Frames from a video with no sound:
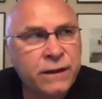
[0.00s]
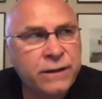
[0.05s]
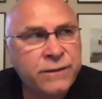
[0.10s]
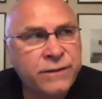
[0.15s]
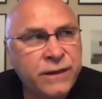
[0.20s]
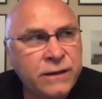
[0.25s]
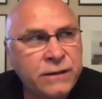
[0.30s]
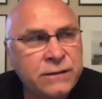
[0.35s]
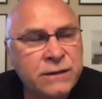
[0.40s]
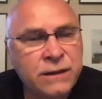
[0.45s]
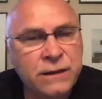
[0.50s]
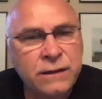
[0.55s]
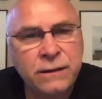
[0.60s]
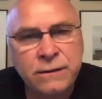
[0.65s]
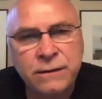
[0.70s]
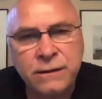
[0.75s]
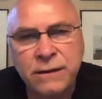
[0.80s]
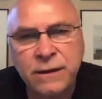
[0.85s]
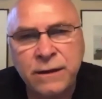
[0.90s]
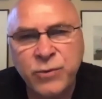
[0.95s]
think the
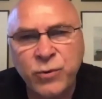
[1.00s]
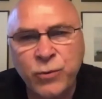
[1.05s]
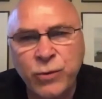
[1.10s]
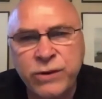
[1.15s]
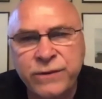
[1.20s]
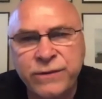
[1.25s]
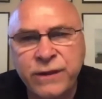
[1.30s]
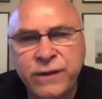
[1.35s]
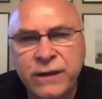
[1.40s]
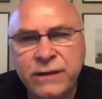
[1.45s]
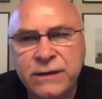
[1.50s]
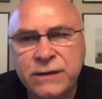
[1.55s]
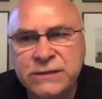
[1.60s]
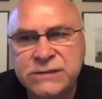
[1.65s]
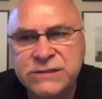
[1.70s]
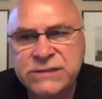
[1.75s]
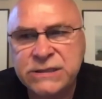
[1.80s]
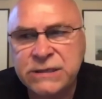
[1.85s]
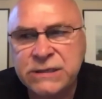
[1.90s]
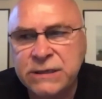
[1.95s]
number one thing
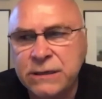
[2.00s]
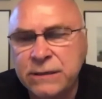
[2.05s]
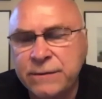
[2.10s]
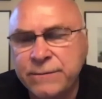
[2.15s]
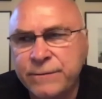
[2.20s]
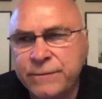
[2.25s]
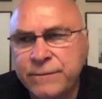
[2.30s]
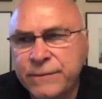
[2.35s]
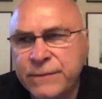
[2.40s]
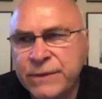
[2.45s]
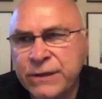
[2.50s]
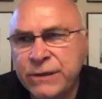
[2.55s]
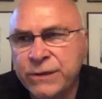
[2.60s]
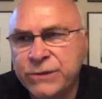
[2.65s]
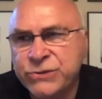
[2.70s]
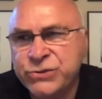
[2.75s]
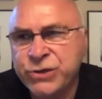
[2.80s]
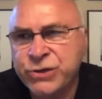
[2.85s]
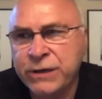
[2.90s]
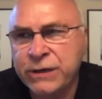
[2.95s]
is you
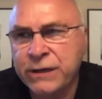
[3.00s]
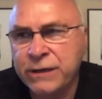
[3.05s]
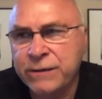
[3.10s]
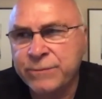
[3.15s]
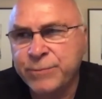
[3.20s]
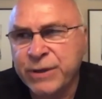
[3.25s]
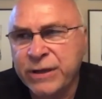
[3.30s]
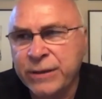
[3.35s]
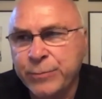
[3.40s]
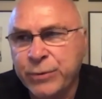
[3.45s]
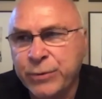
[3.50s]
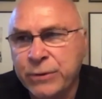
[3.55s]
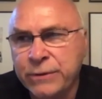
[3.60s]
try to get people